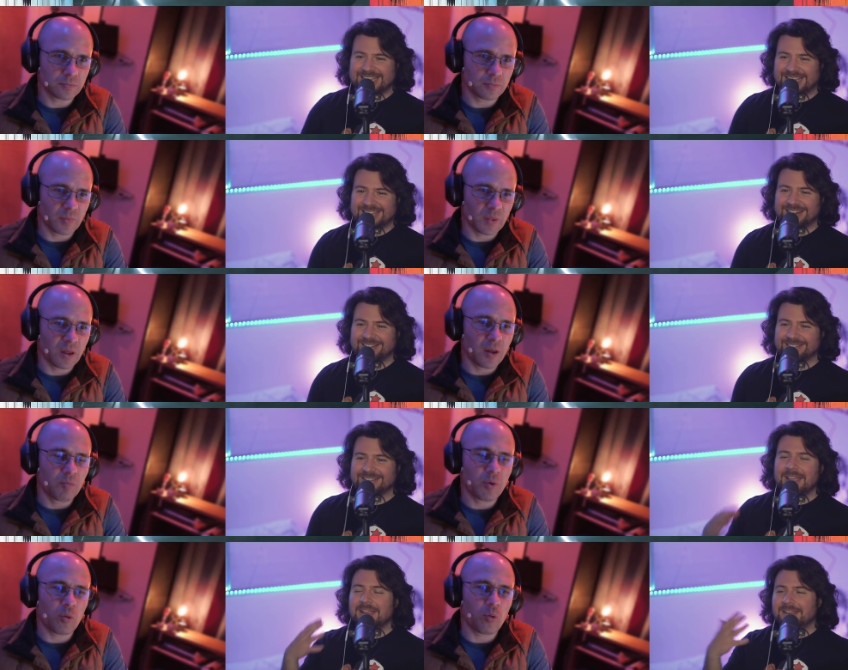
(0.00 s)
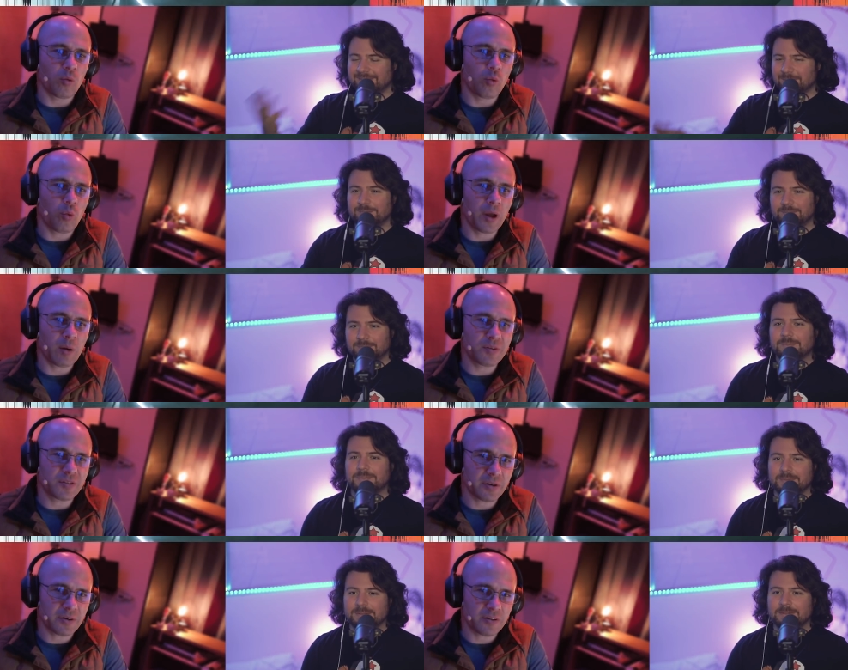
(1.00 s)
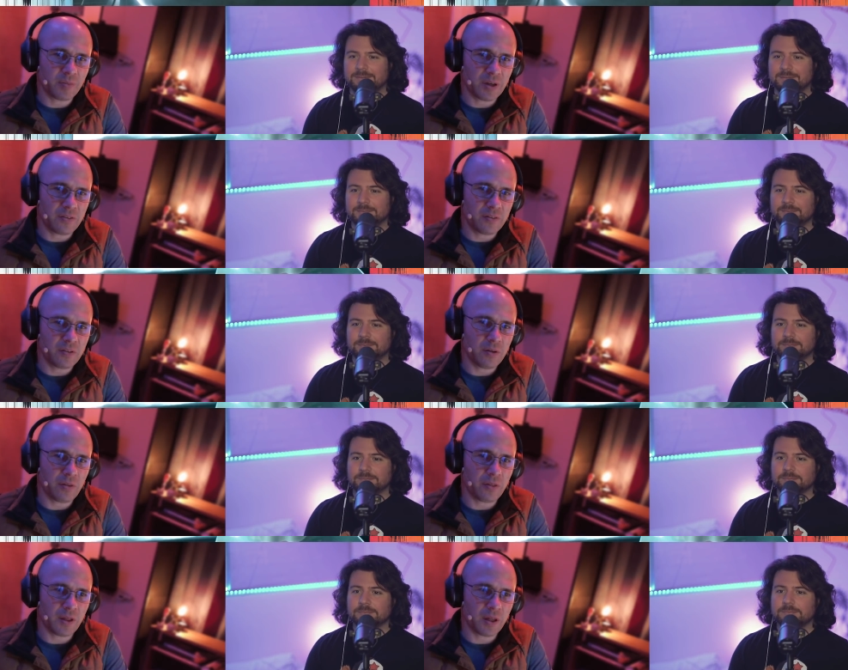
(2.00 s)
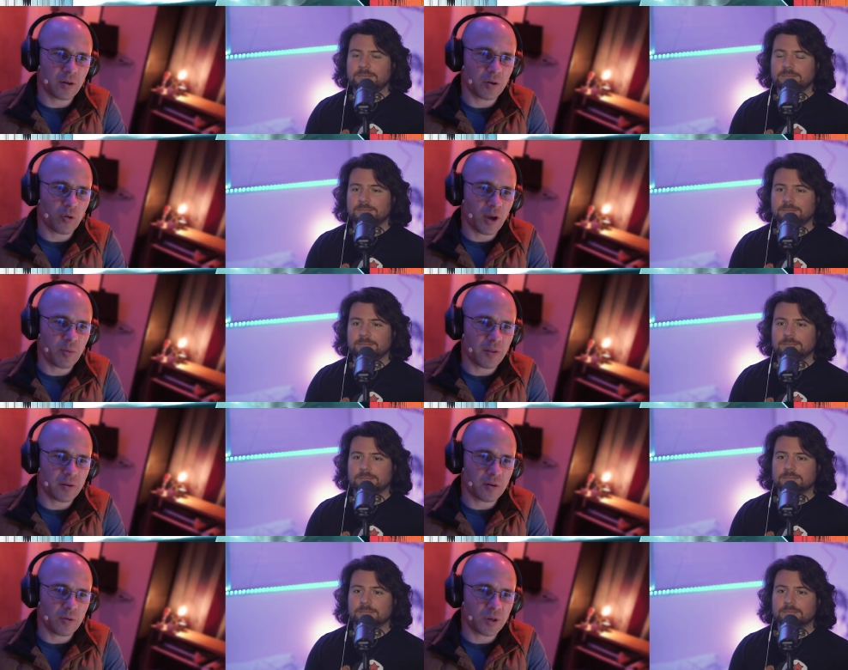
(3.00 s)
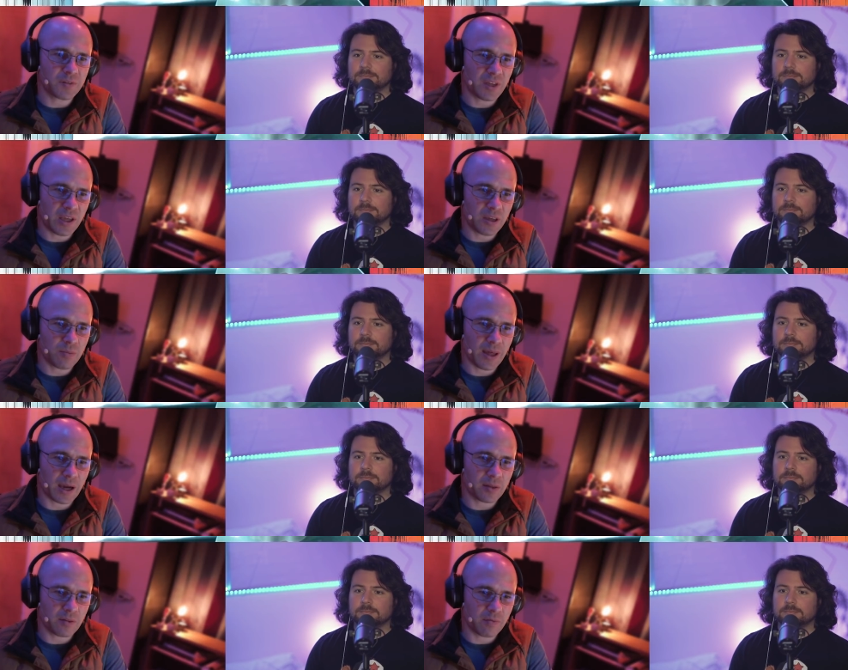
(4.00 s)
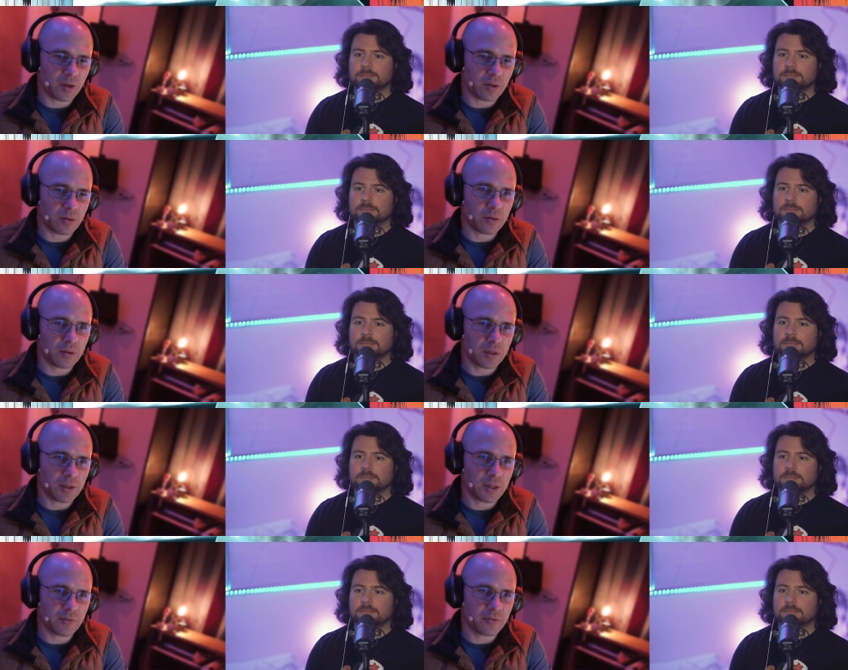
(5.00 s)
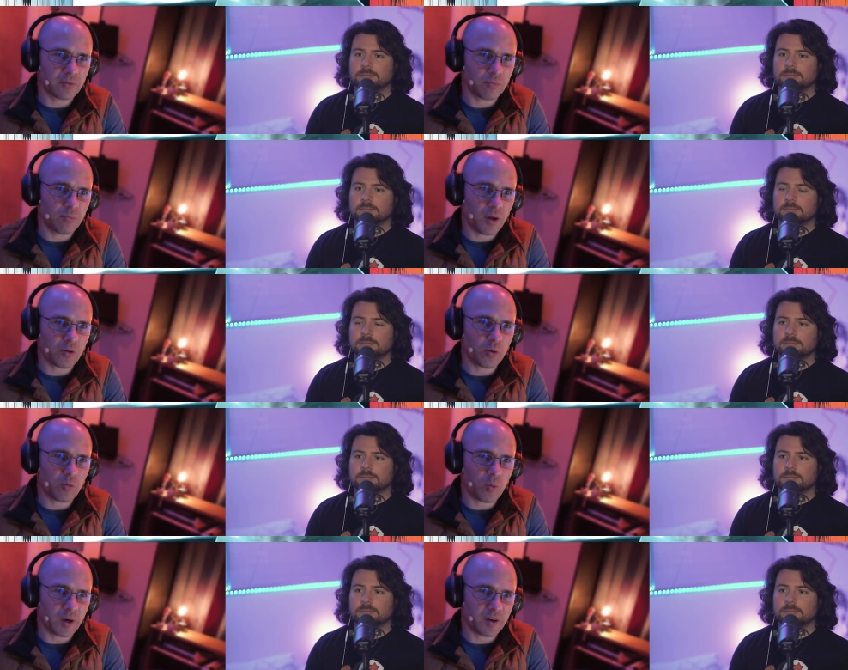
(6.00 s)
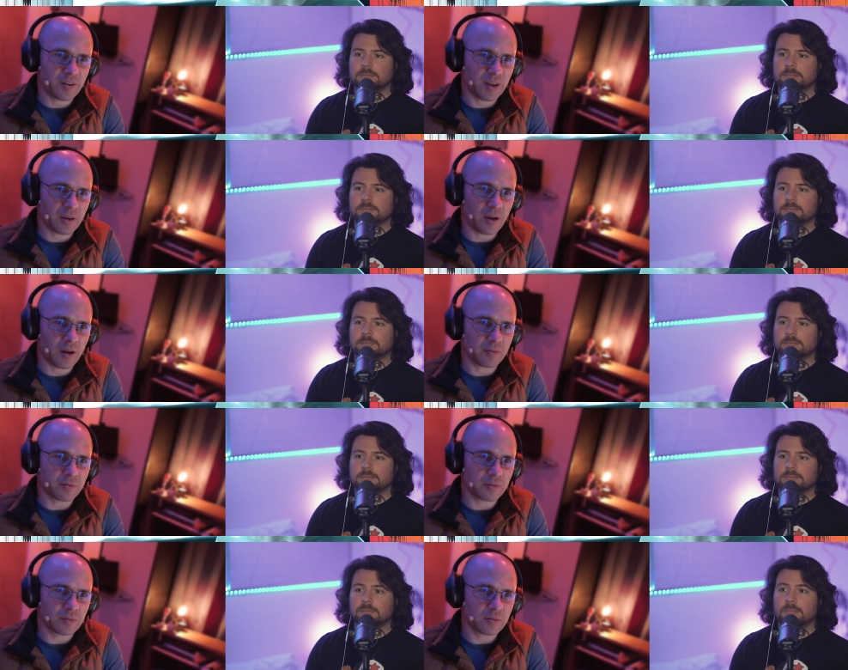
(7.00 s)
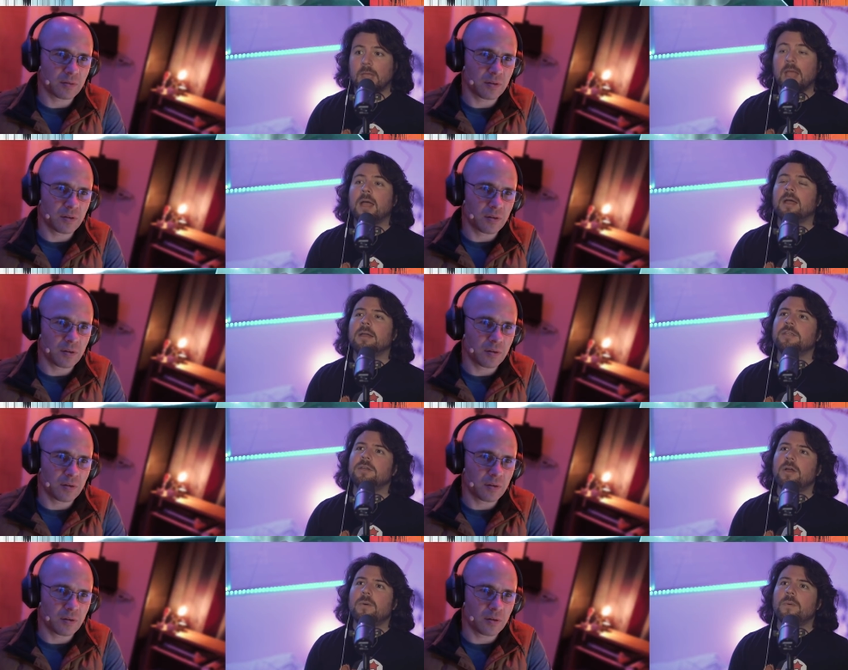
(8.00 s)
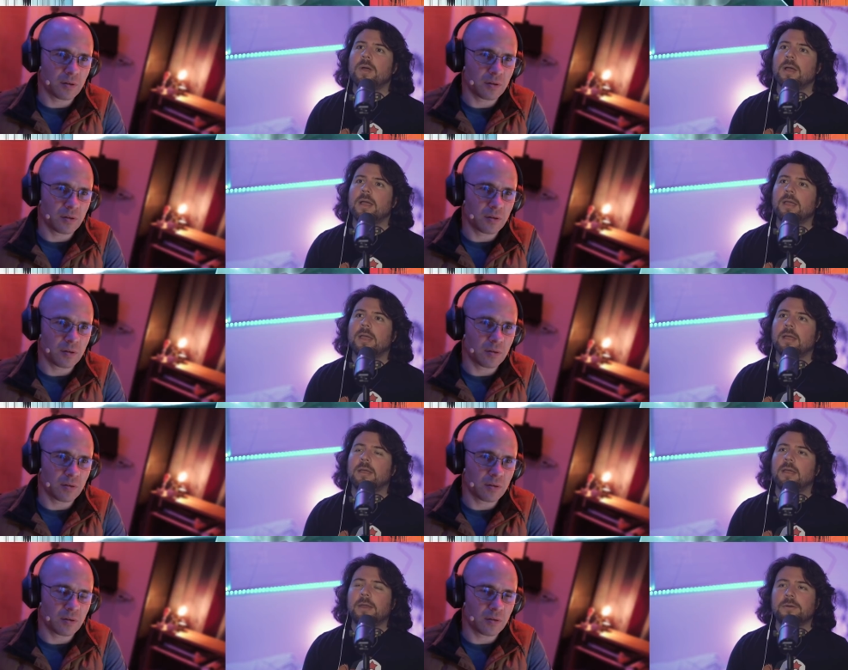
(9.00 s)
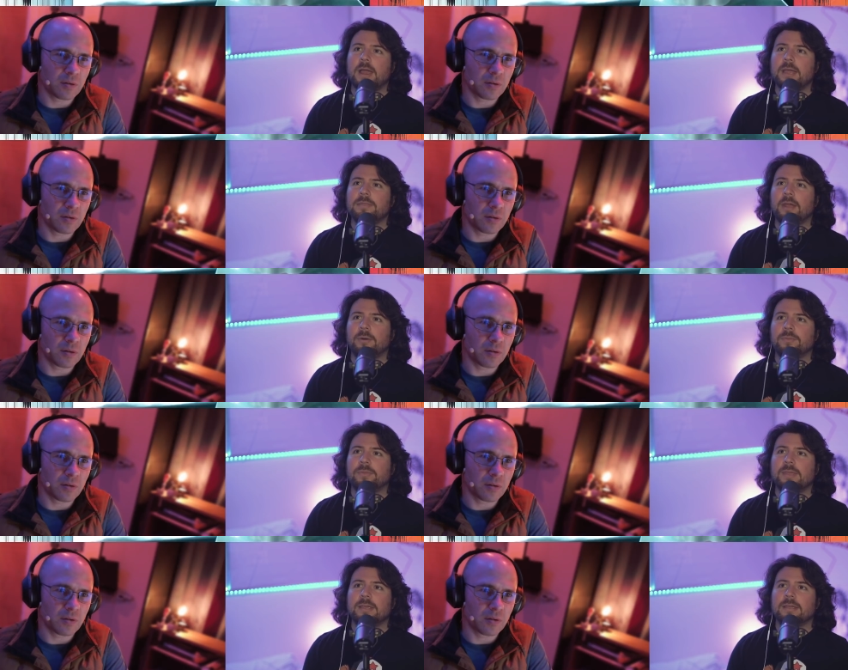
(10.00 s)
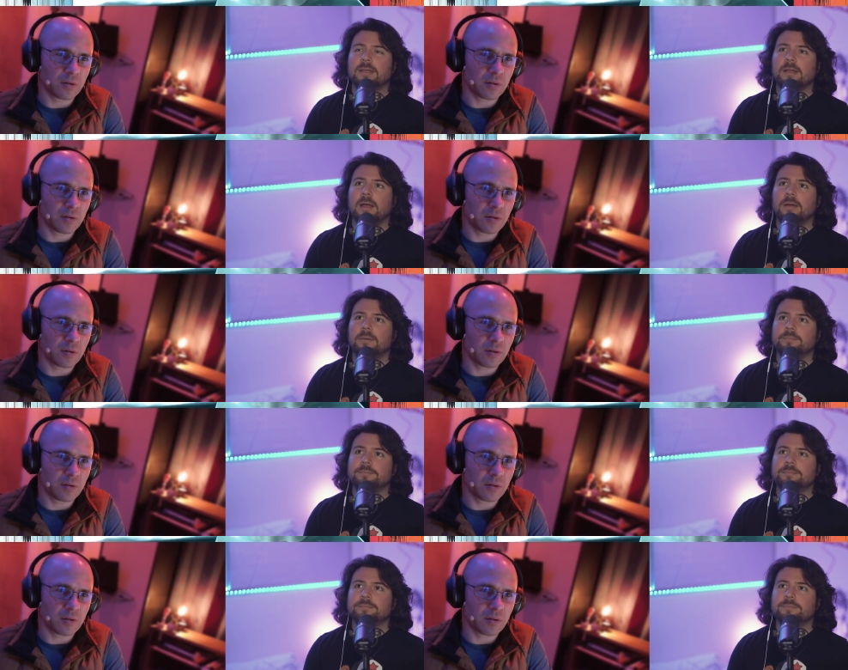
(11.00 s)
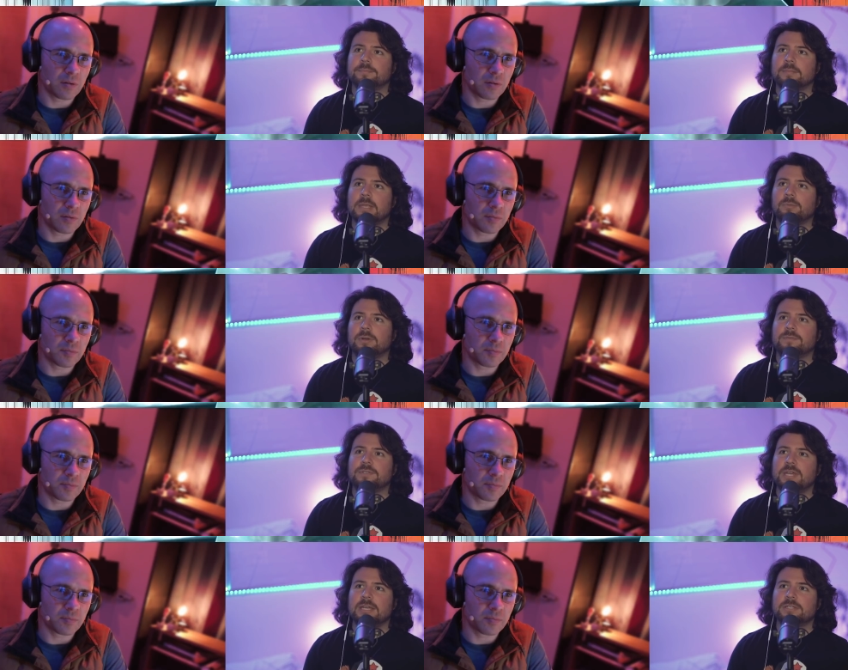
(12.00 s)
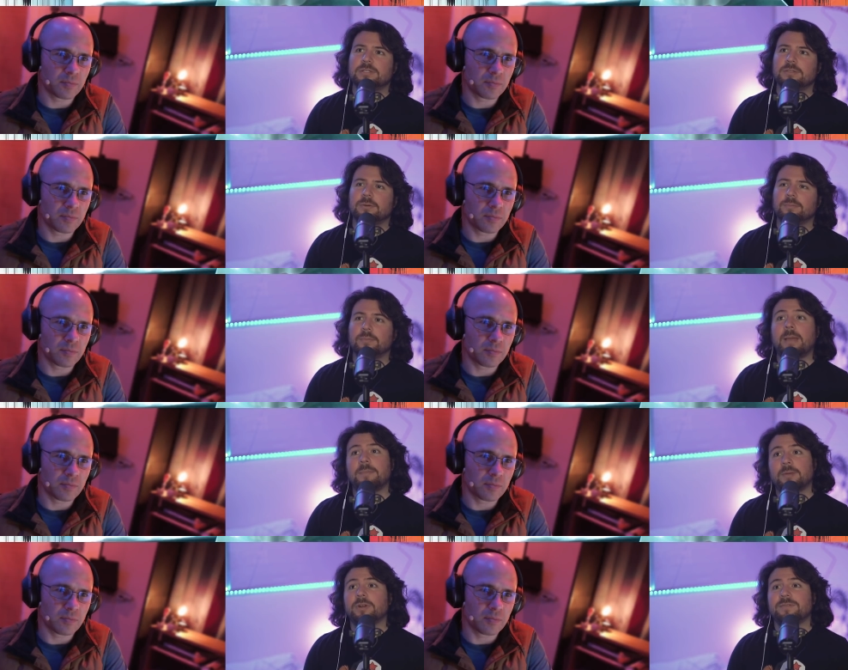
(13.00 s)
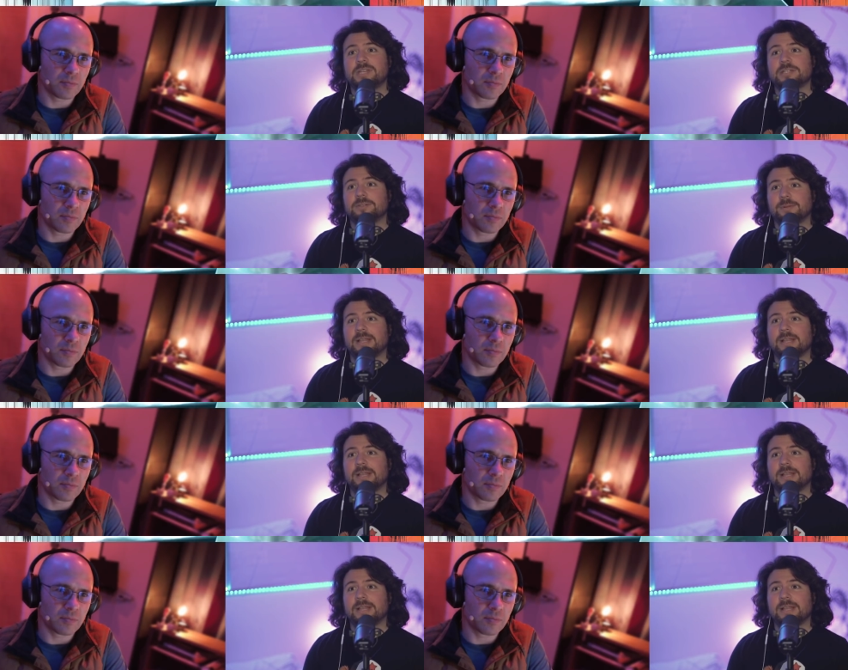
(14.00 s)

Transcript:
Speaker 1: it's like you know well, what I was curious about is do you think grandmother would have taken back the veil if mother would have wanted to take it off you know I I, I don't think um it would have changed
Speaker 2: her. I mean, it would have changed her